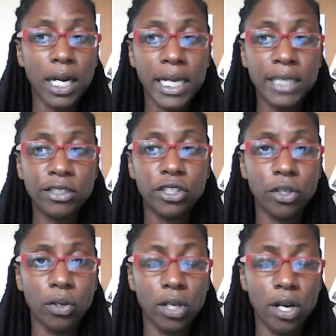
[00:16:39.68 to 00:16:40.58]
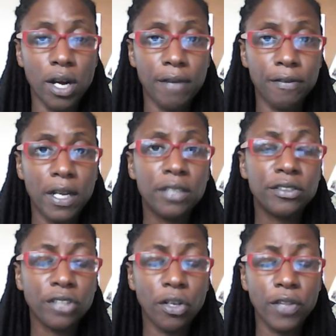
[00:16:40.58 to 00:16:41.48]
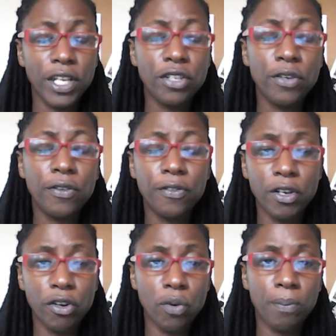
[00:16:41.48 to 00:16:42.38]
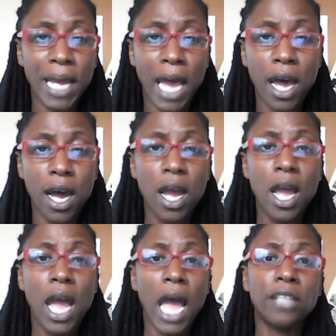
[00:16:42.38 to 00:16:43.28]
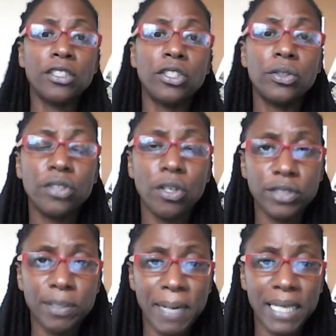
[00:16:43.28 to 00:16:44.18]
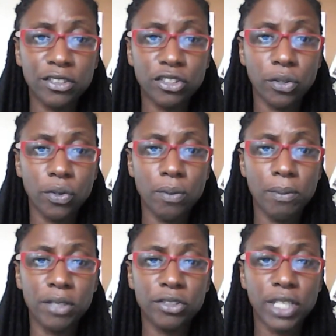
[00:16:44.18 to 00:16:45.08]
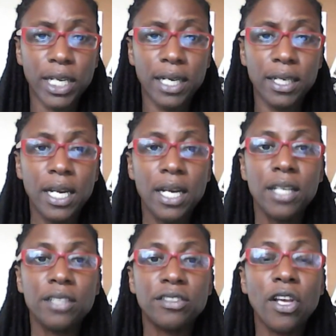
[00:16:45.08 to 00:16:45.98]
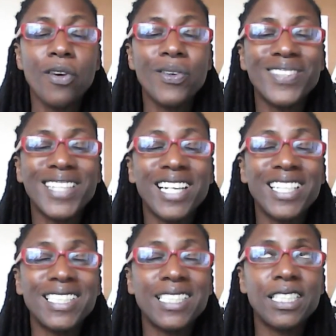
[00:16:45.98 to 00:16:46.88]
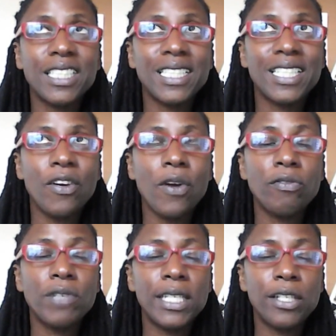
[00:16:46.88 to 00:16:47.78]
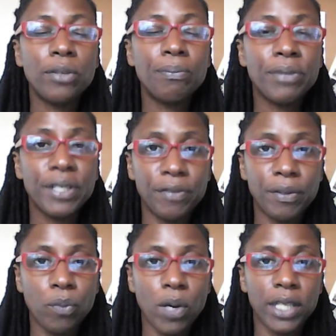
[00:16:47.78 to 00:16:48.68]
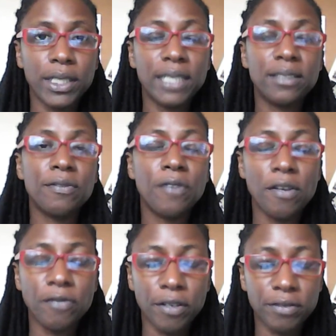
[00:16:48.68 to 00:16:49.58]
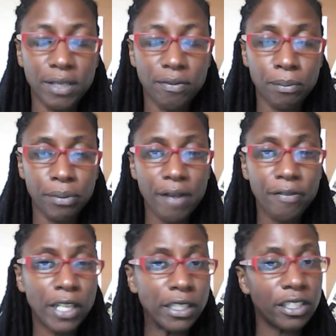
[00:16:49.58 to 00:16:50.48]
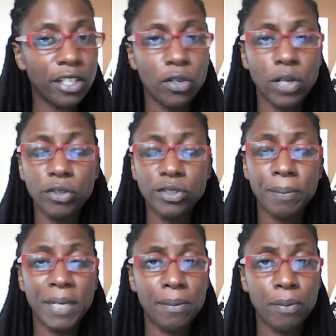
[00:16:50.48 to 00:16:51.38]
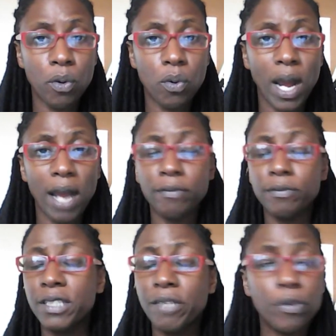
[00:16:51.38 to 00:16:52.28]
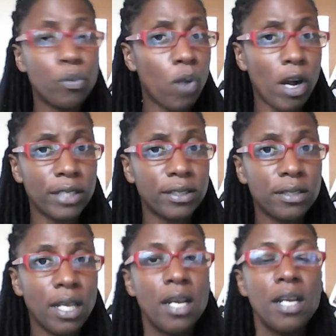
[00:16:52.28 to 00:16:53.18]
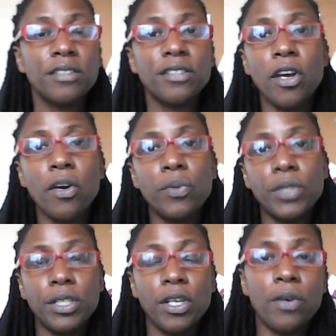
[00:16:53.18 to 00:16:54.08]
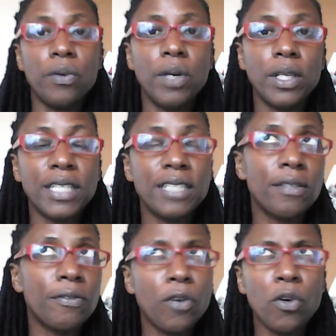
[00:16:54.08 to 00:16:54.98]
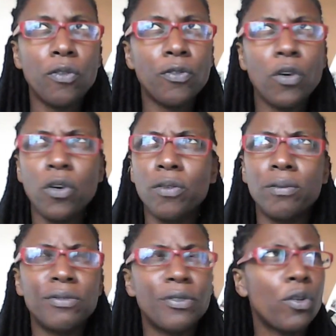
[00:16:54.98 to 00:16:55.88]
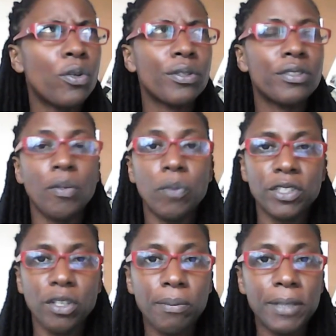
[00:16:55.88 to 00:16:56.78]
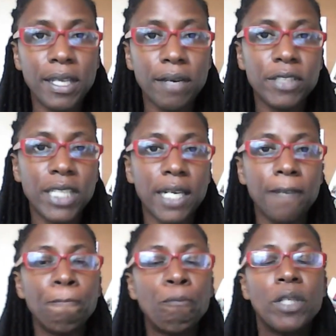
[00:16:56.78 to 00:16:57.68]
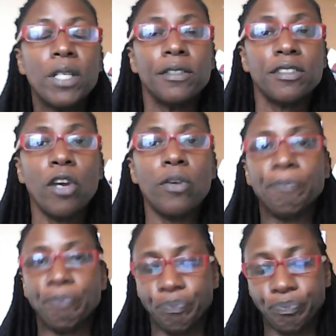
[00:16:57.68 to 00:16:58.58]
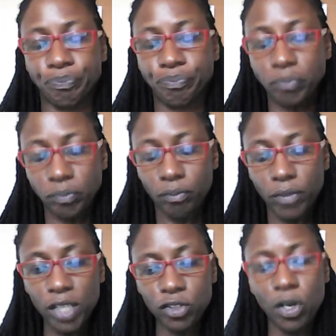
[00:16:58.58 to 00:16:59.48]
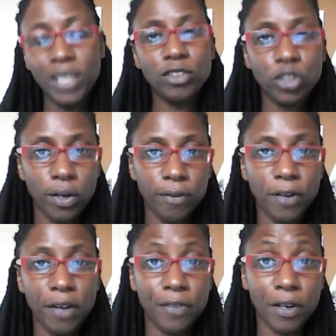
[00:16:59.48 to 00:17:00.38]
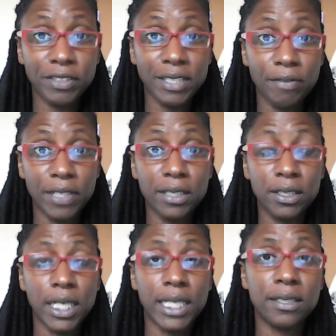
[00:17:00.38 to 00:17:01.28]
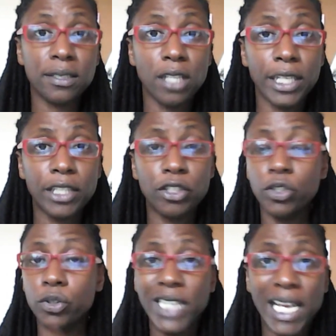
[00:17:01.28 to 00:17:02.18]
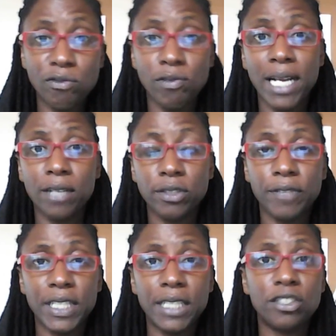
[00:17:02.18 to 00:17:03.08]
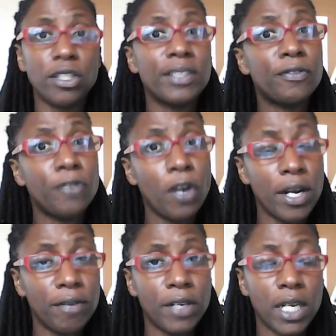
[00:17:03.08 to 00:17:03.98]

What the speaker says: into your life so that you feel better and you start to balance your hormones. Yeah. So, a really good breathing one is the 557 breath. And I know loads of people have different ones. So, there's the 444, someone told me the other day. So try the chart 557. It's like you do 10 rounds of each. So it's five,